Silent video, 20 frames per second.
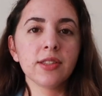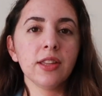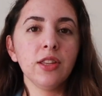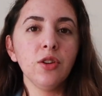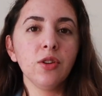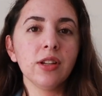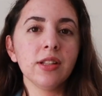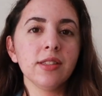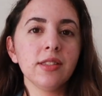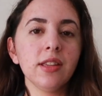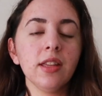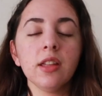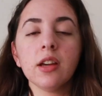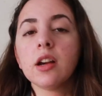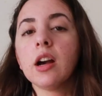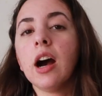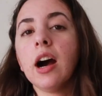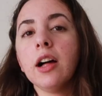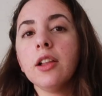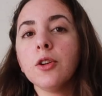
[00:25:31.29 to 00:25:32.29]
and you can see the
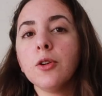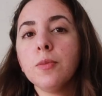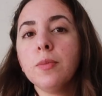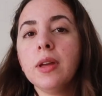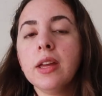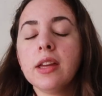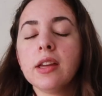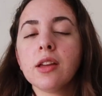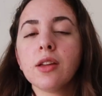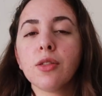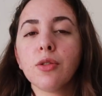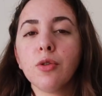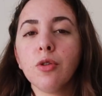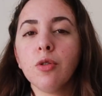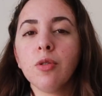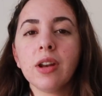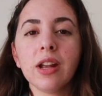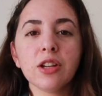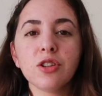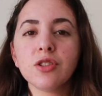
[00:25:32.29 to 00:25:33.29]
collar peeking
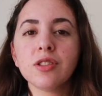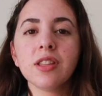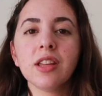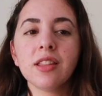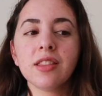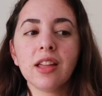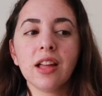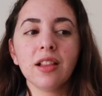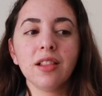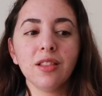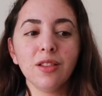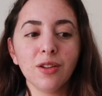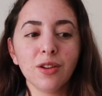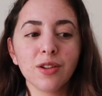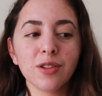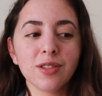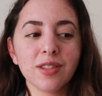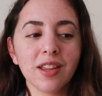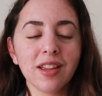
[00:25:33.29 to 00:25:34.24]
through, and I just think that looks,